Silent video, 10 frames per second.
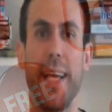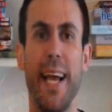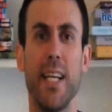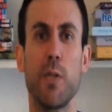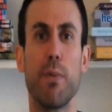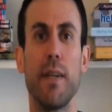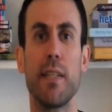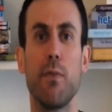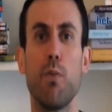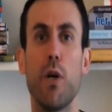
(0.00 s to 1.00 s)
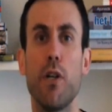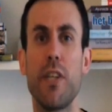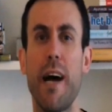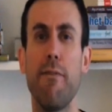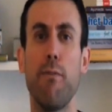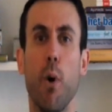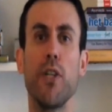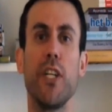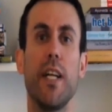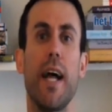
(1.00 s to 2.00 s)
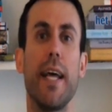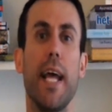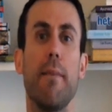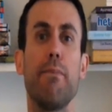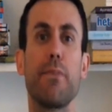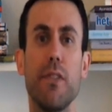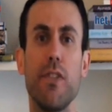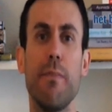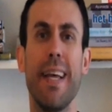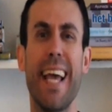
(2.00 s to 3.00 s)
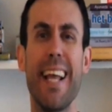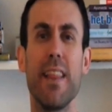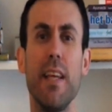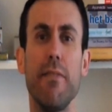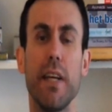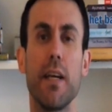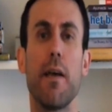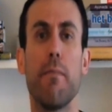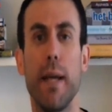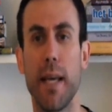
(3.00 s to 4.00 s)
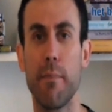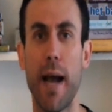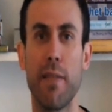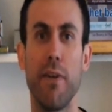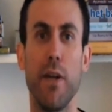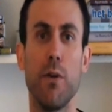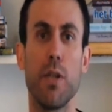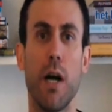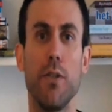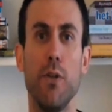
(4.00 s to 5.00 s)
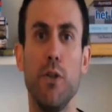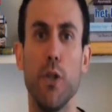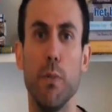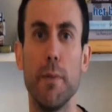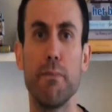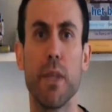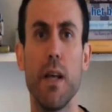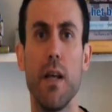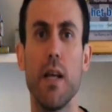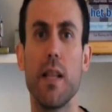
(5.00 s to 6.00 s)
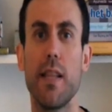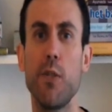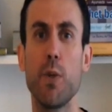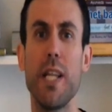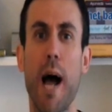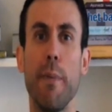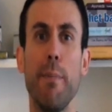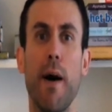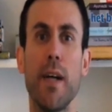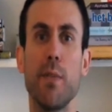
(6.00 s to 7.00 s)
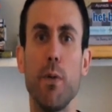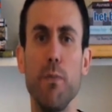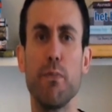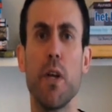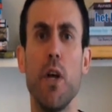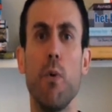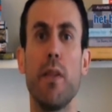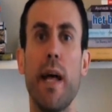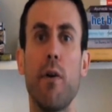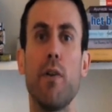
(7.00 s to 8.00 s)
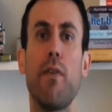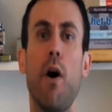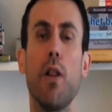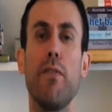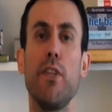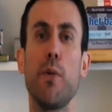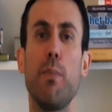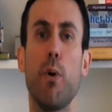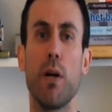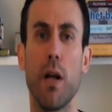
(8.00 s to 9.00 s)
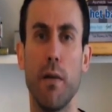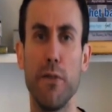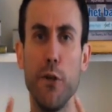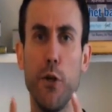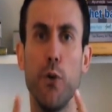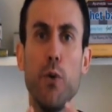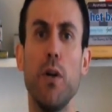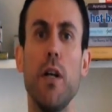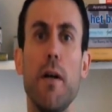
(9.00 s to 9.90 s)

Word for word: I can't express in words how fortunate I am to make a living making math videos on YouTube. This would not be possible without all of the support of you,